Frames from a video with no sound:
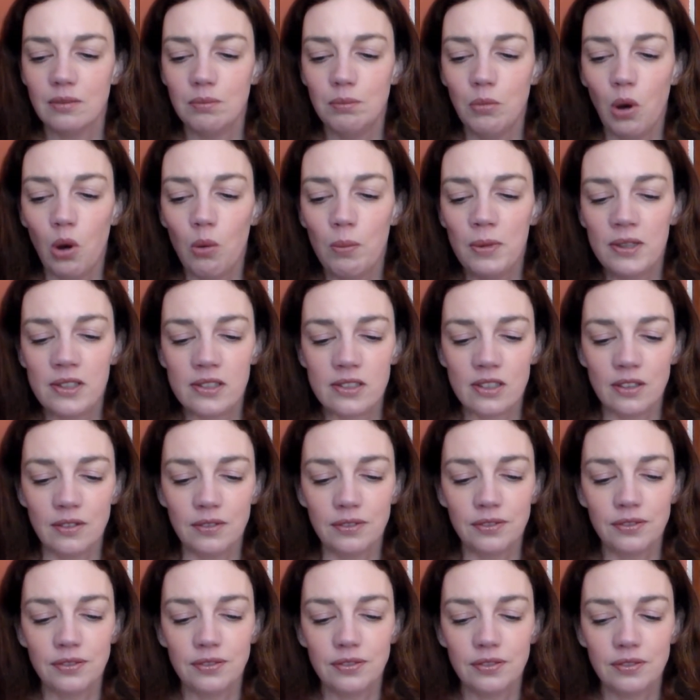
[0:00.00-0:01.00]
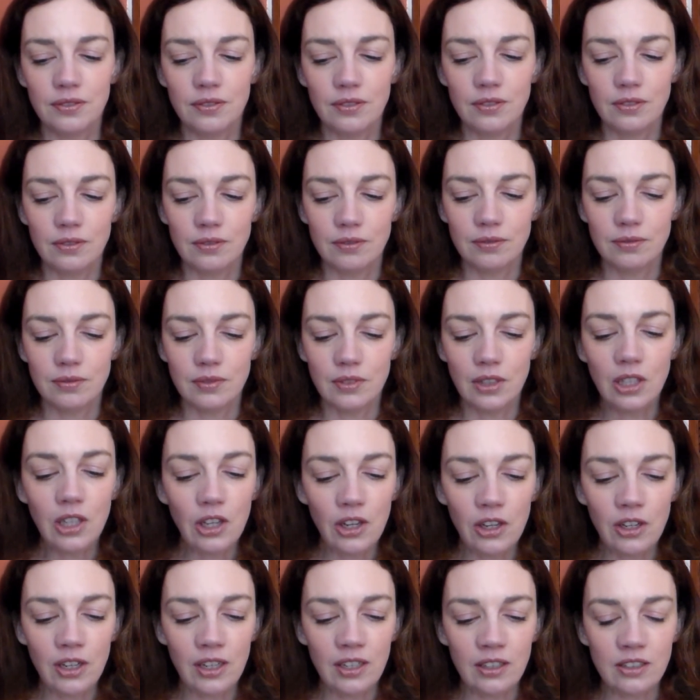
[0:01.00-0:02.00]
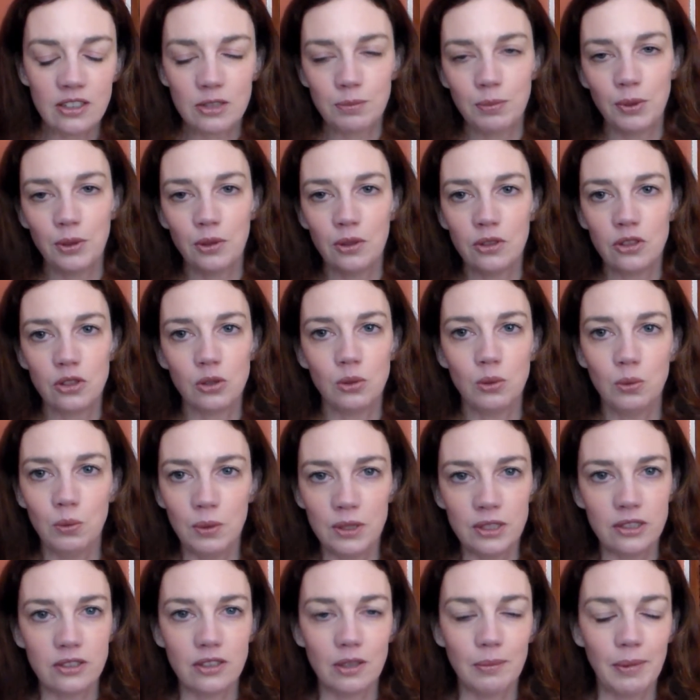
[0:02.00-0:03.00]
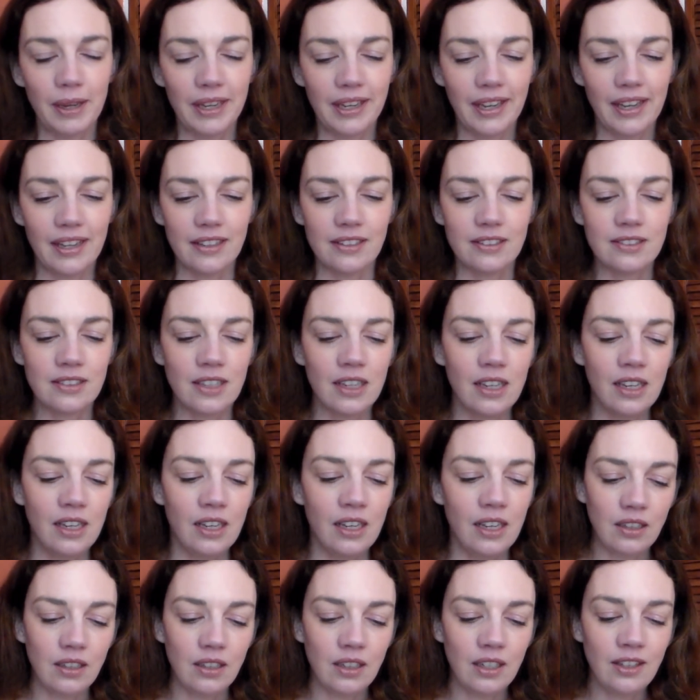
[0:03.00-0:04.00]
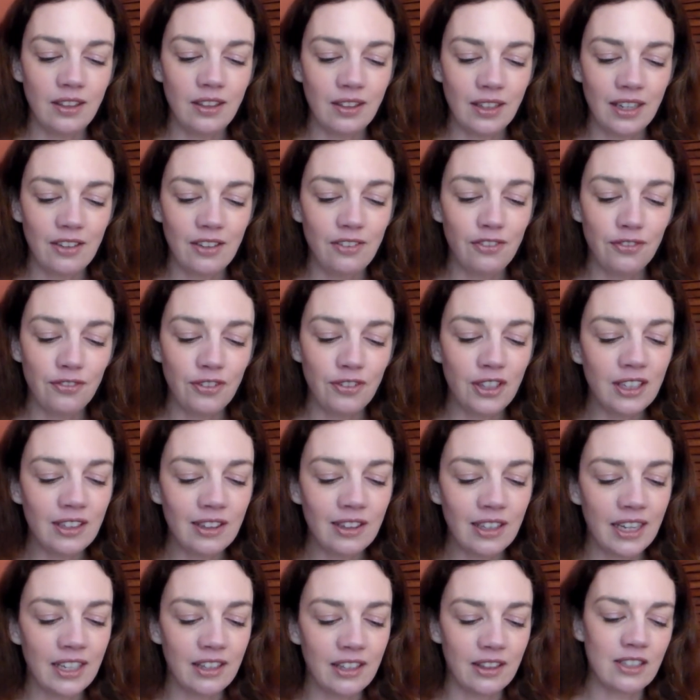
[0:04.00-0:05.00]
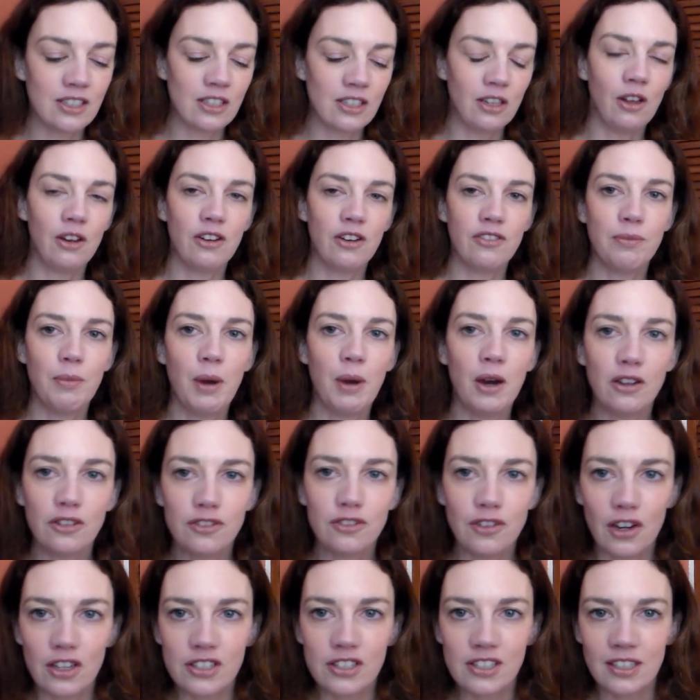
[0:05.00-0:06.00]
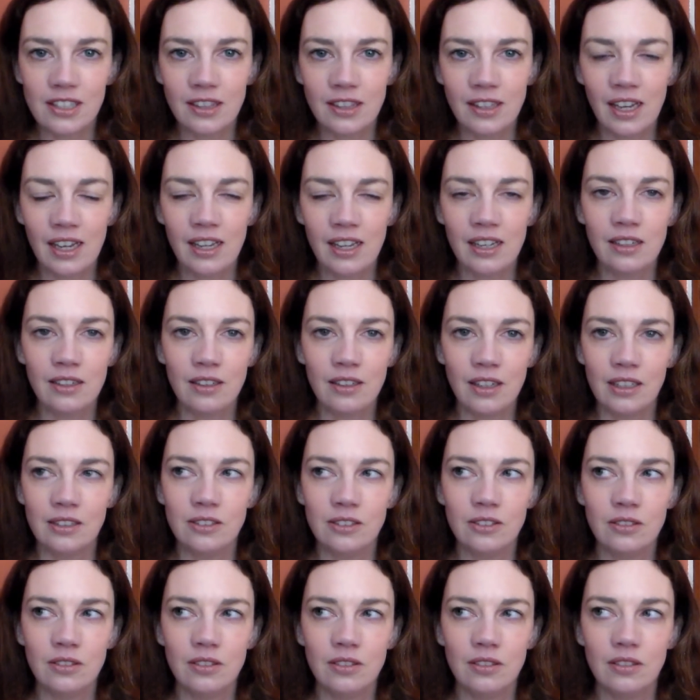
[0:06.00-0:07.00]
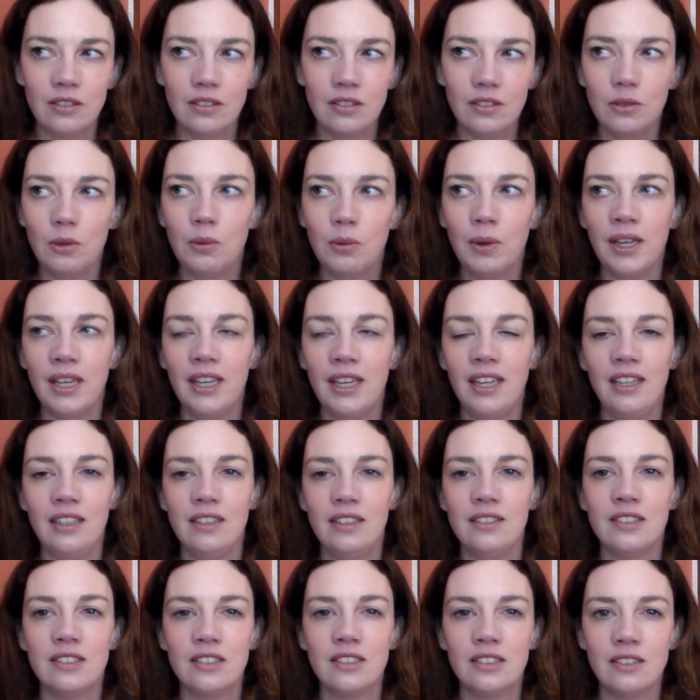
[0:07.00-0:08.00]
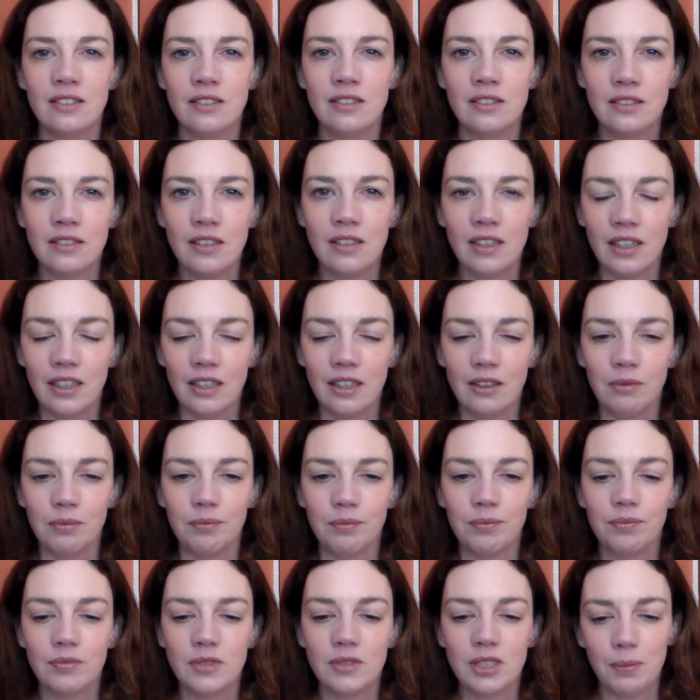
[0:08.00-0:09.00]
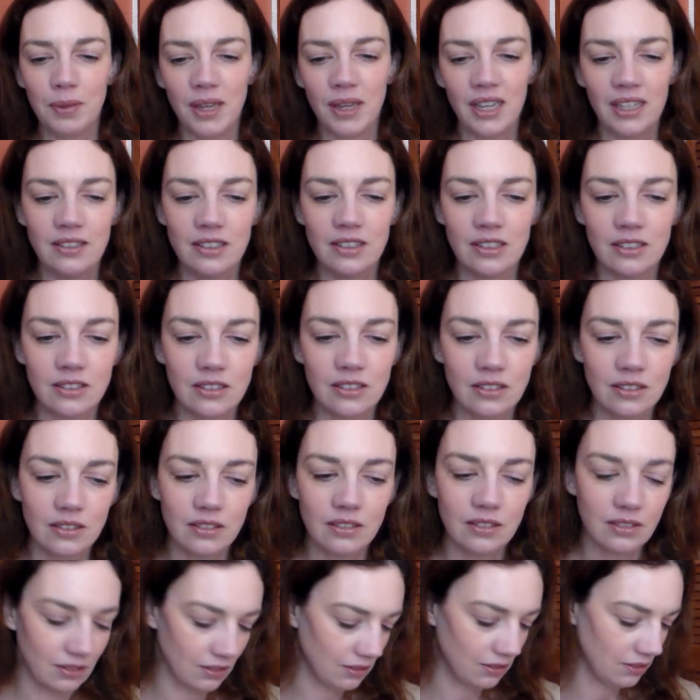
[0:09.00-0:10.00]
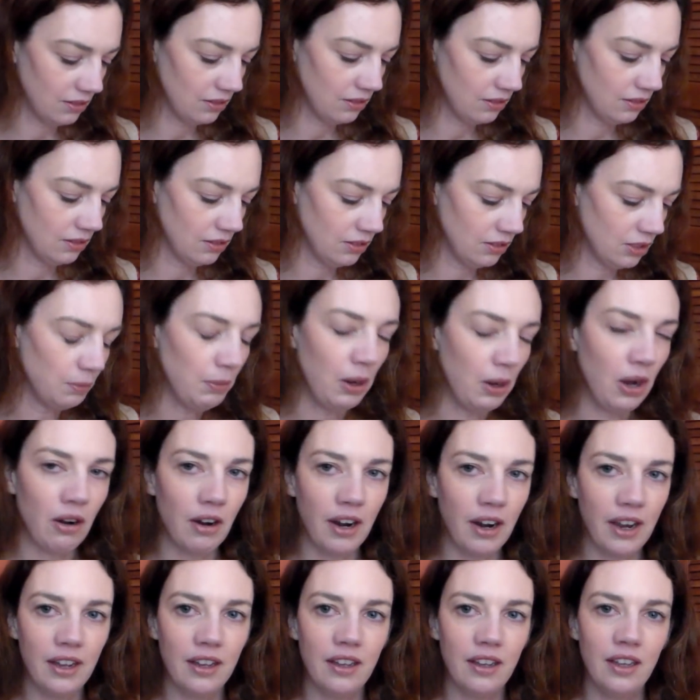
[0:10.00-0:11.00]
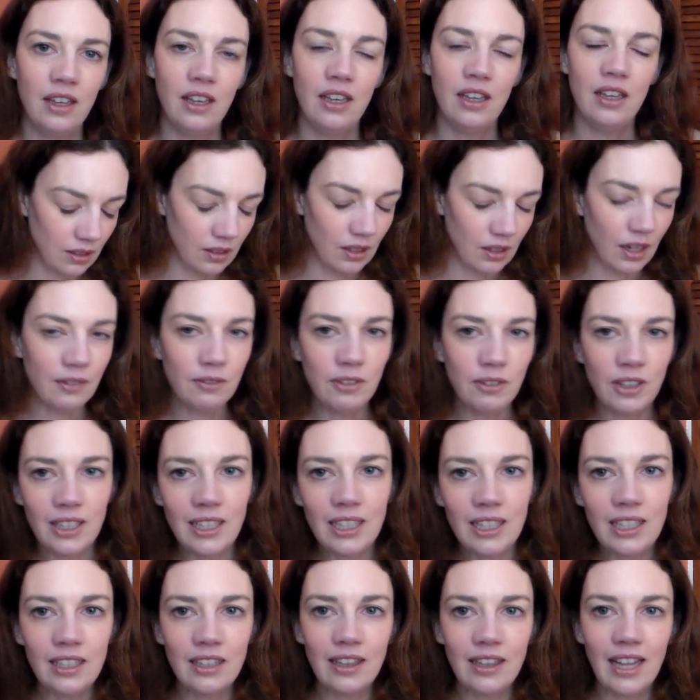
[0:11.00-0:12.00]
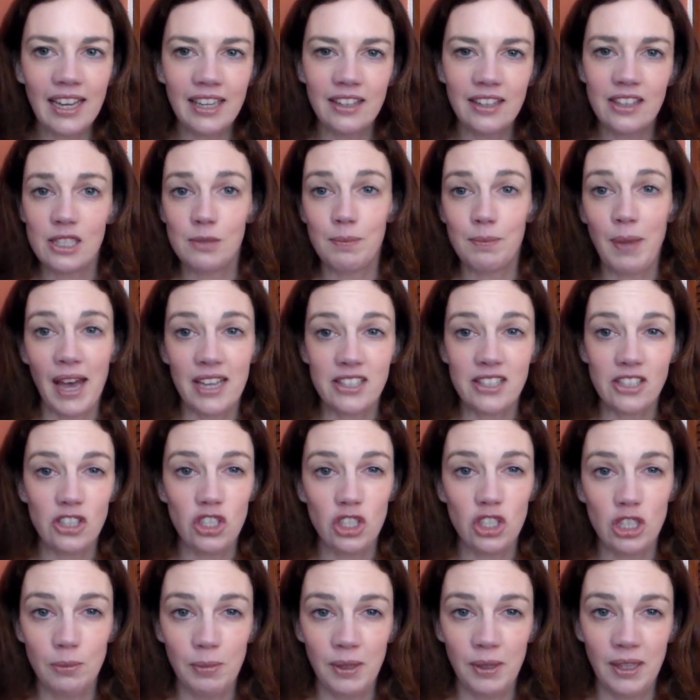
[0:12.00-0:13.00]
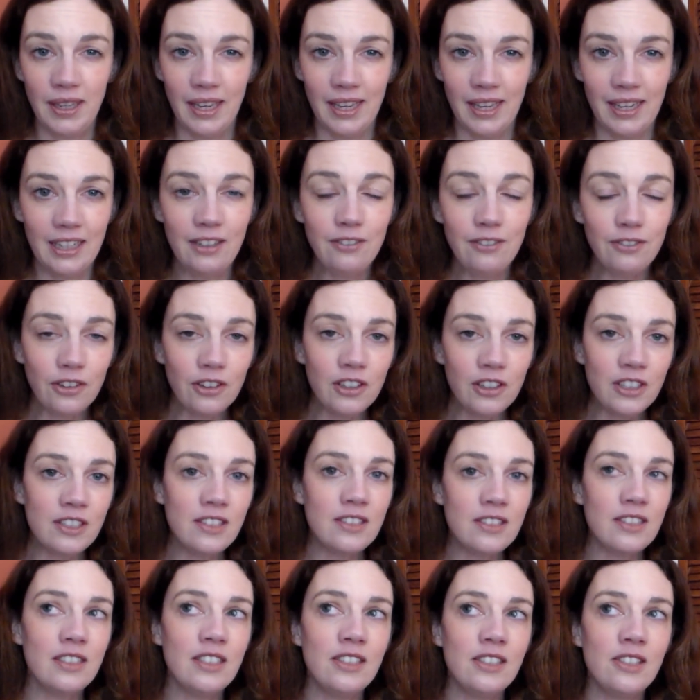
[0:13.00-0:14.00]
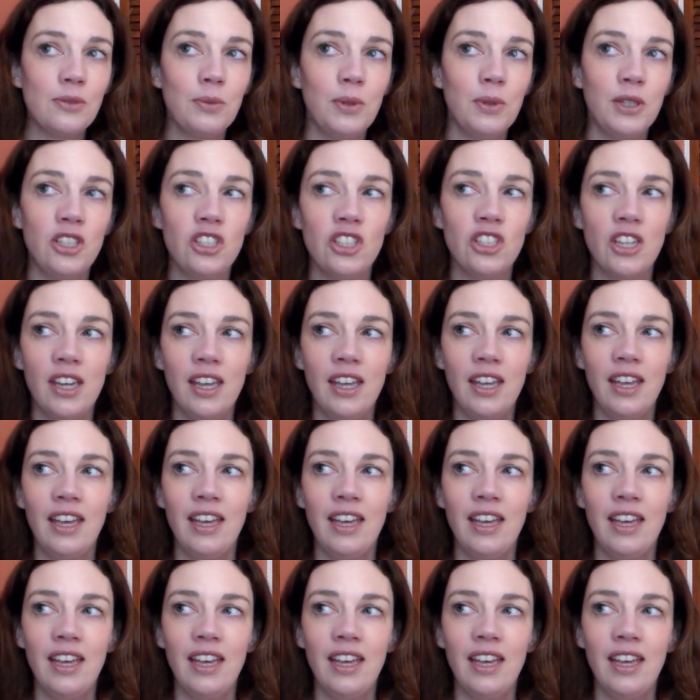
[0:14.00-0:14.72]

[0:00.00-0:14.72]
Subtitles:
moments of learning spiritual wisdom, I guess. I feel like there's a lot of Mark Frost in that, in the way he's depicted Tamara. I really like this passage at the beginning, for instance, which